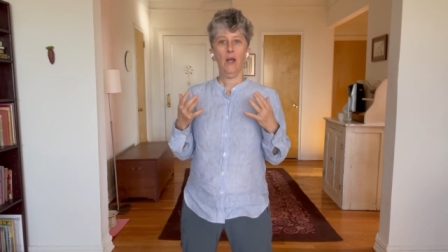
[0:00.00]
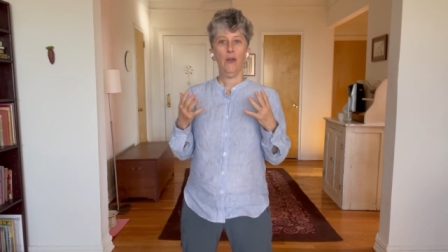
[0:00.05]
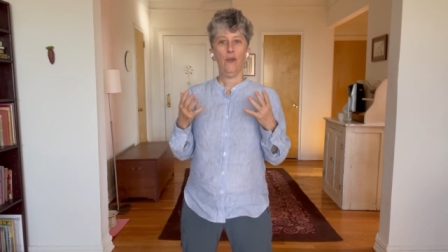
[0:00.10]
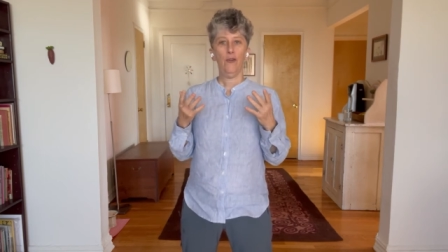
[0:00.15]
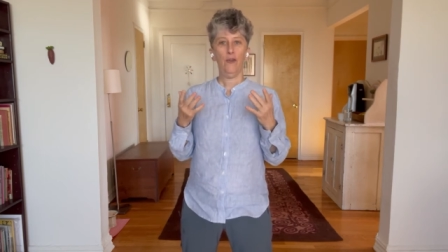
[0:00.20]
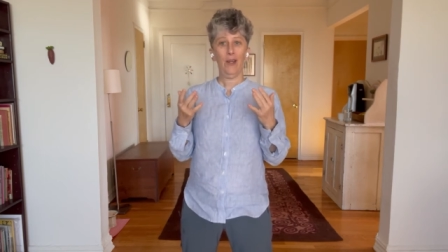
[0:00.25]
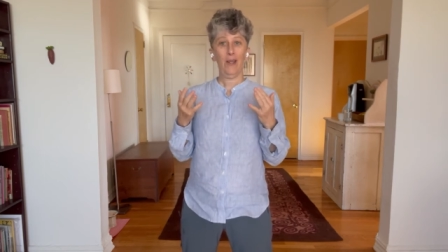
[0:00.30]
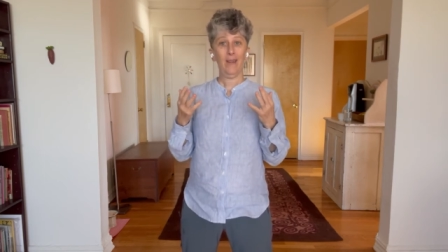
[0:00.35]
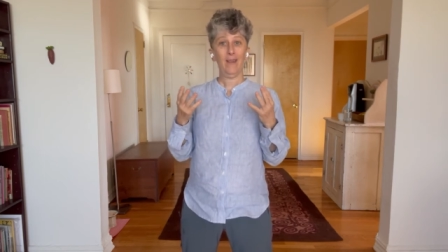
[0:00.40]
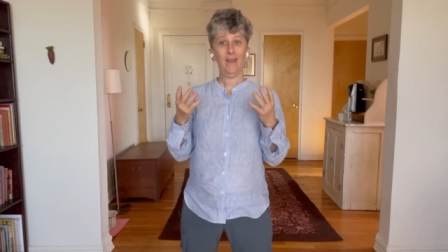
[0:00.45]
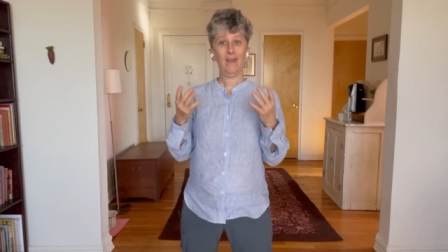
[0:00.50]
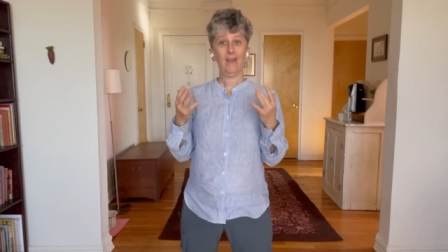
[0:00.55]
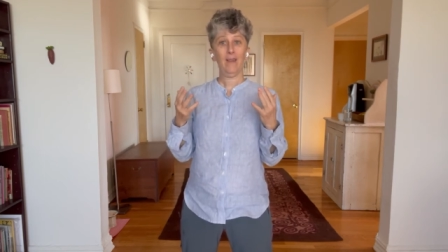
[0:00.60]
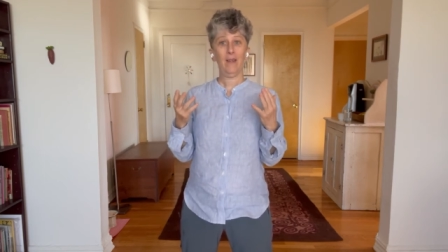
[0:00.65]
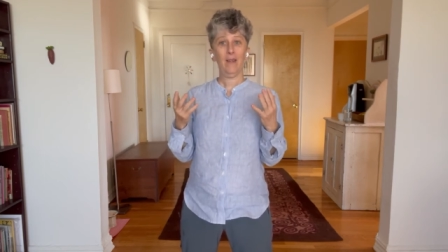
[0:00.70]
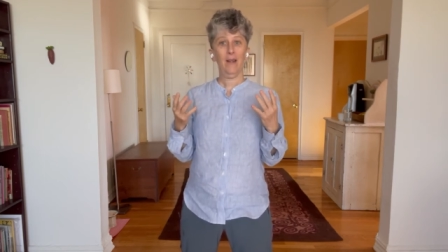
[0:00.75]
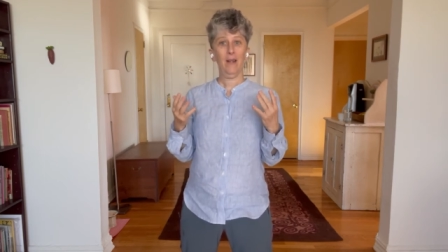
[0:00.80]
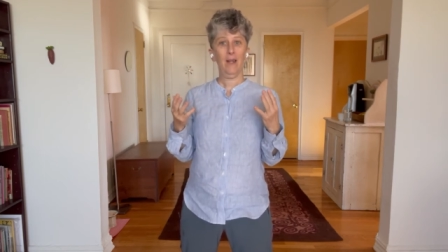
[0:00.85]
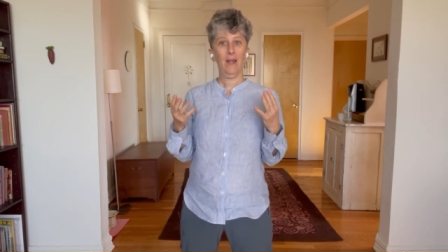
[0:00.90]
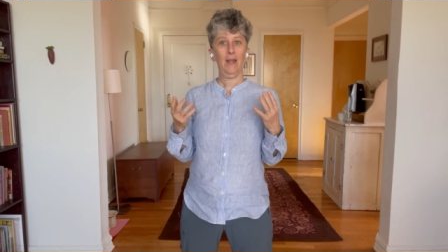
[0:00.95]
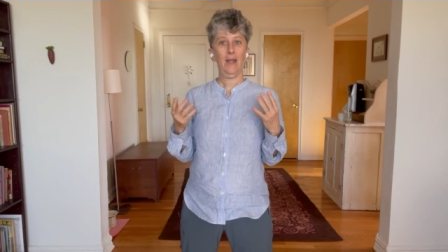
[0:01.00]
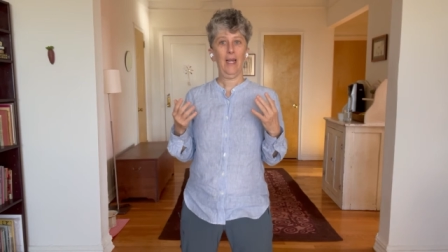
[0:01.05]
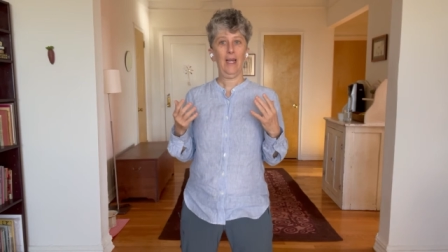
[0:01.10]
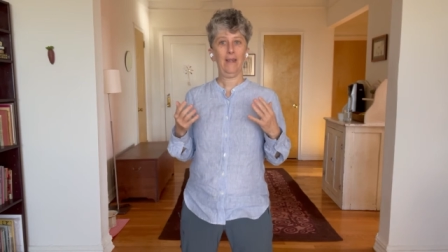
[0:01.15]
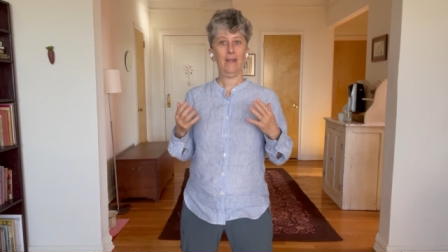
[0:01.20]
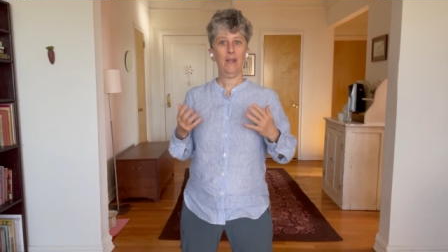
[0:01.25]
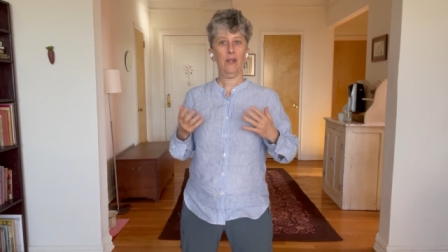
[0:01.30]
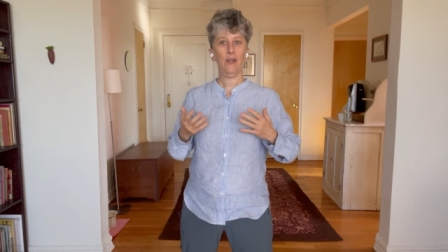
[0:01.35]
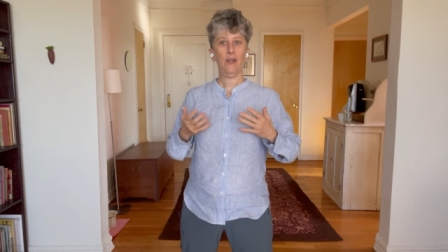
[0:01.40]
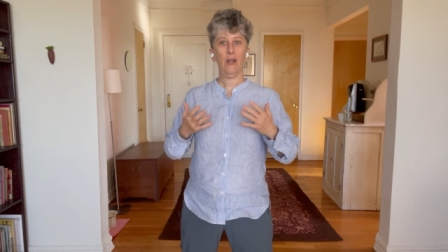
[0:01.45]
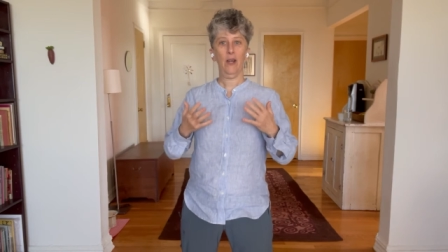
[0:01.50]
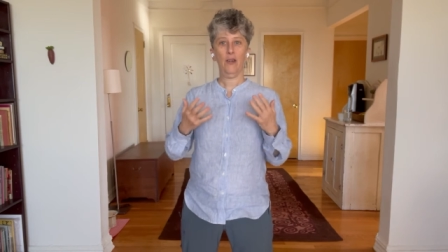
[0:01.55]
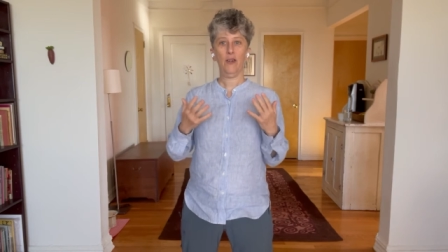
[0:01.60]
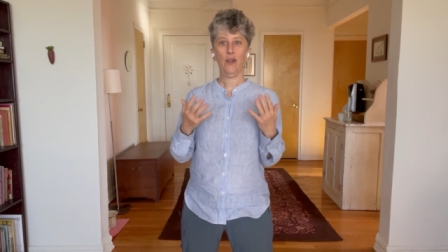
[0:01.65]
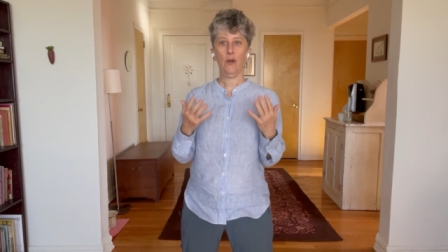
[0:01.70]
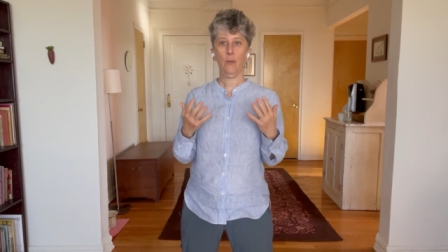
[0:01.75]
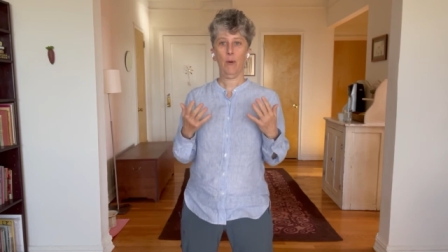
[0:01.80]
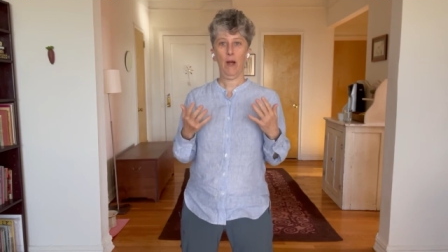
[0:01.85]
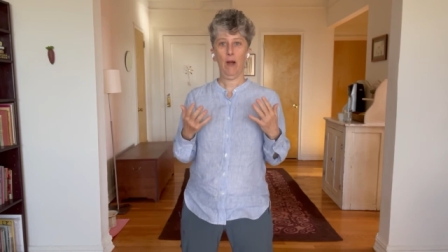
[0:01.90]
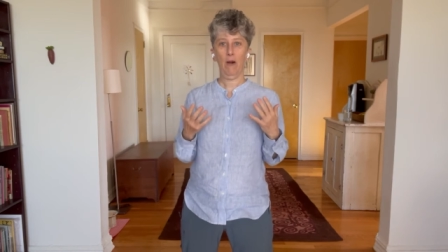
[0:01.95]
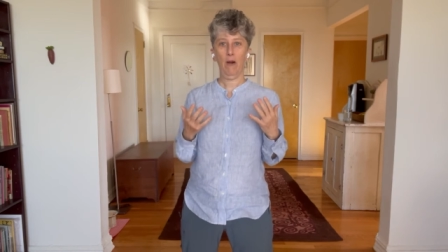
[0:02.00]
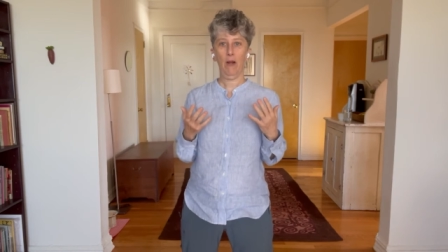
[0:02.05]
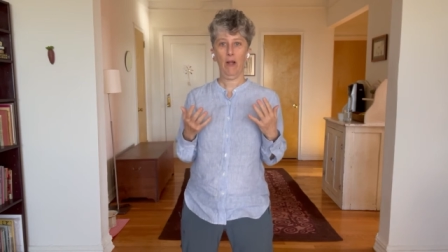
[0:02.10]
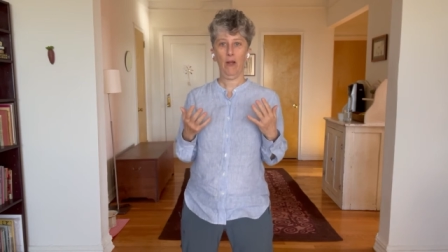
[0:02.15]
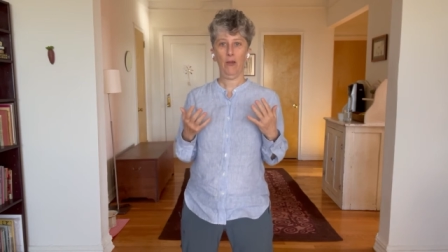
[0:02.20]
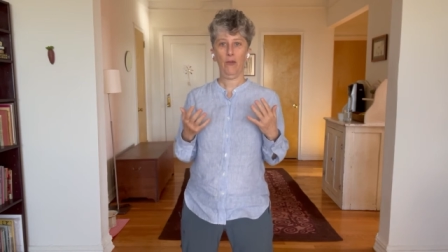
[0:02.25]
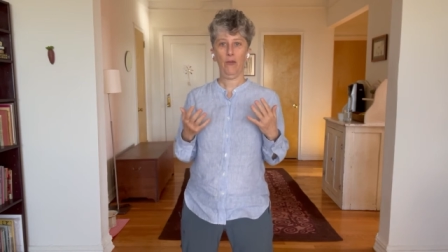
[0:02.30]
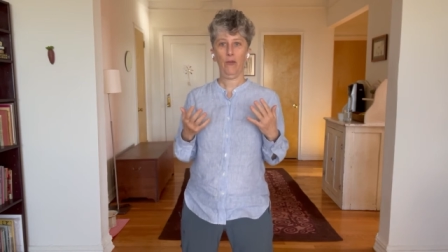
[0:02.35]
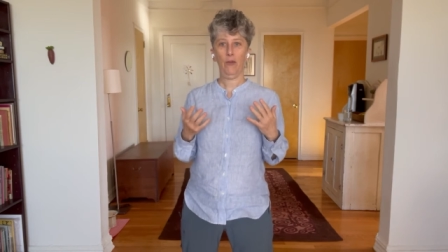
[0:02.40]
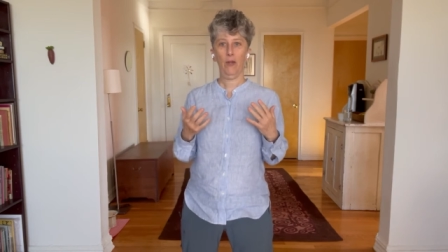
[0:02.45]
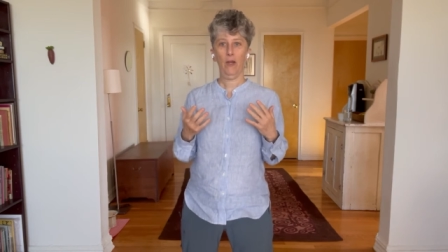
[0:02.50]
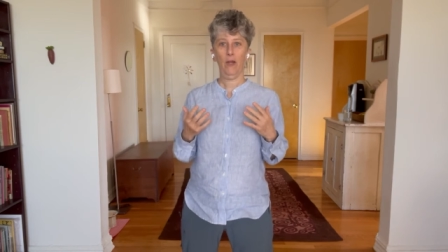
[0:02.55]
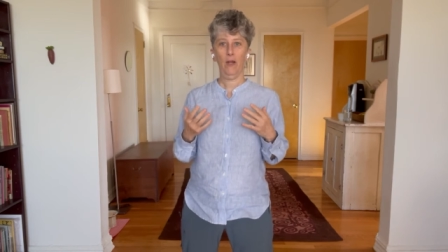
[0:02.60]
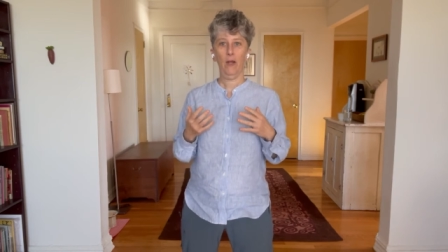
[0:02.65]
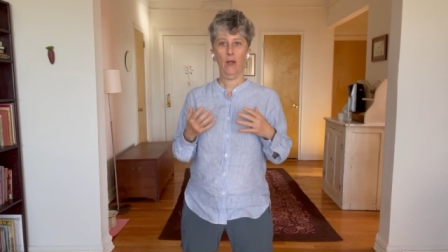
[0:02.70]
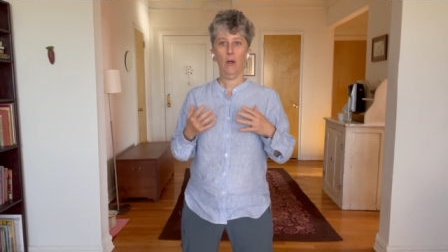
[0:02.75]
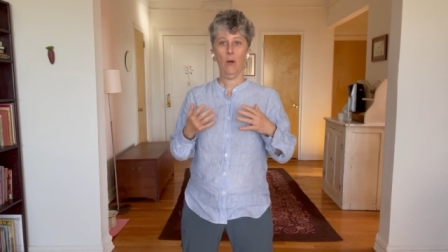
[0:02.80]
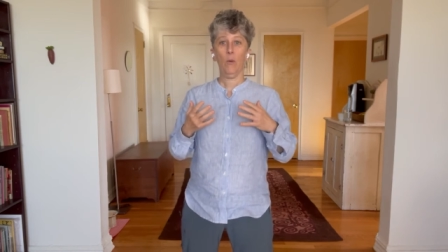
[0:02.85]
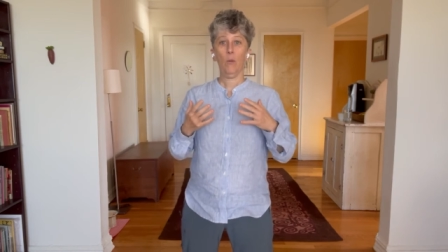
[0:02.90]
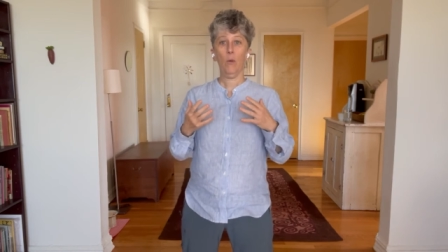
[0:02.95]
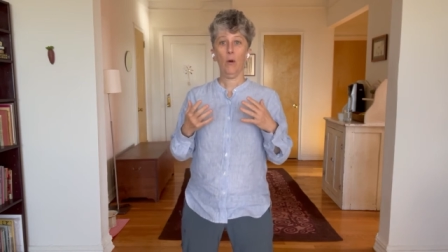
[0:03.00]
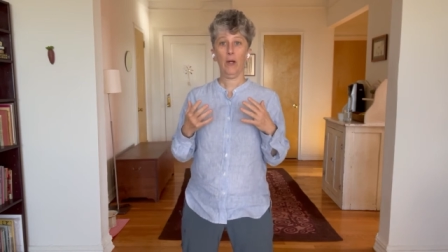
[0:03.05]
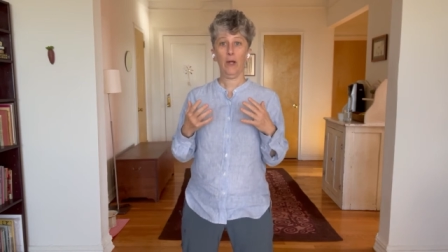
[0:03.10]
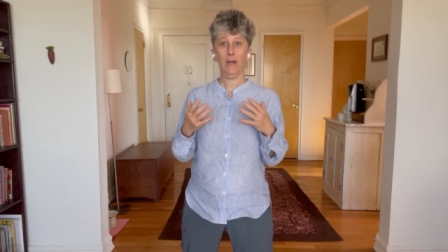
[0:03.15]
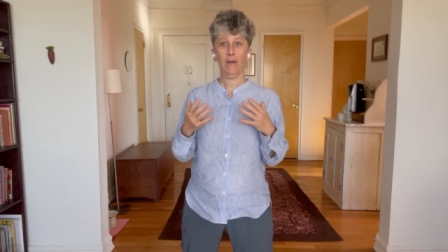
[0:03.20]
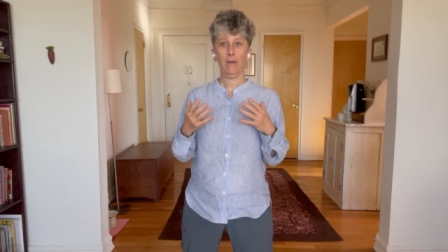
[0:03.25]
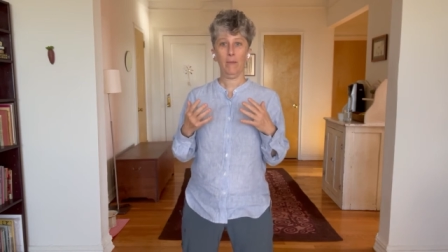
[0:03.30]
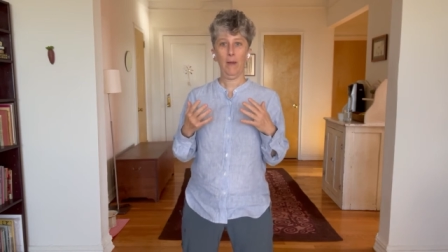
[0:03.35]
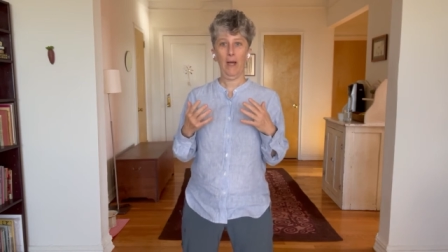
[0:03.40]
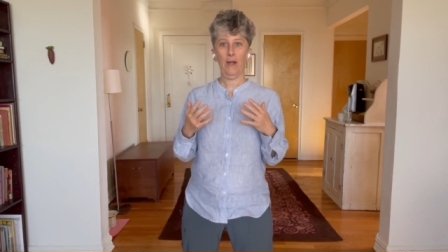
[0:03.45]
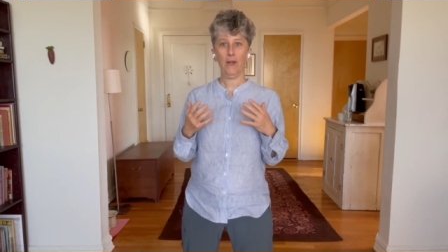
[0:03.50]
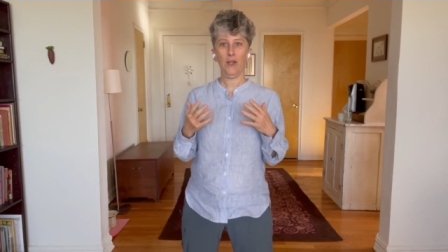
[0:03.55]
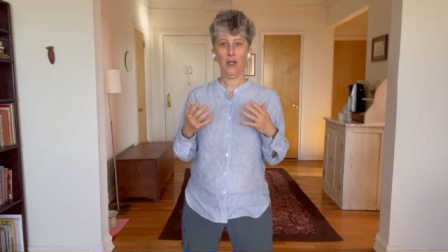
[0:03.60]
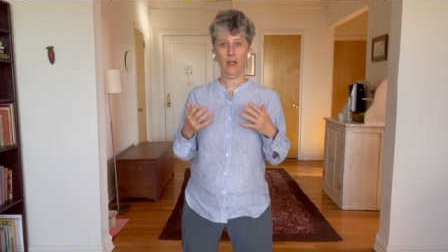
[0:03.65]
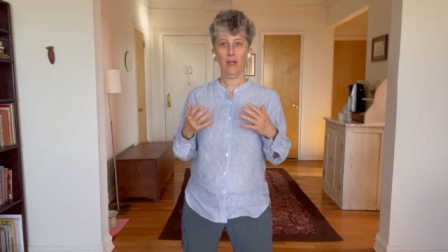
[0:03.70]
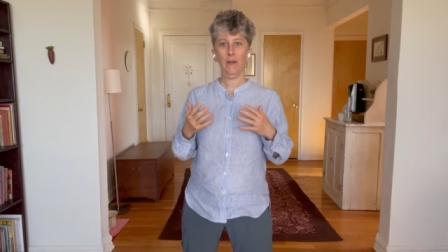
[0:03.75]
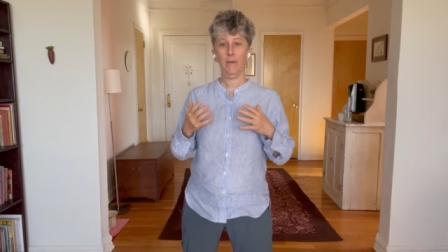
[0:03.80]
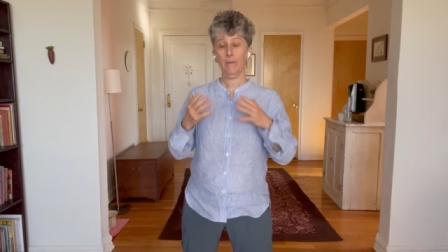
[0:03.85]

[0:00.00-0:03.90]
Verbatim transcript: Just let the touch awareness work its magic.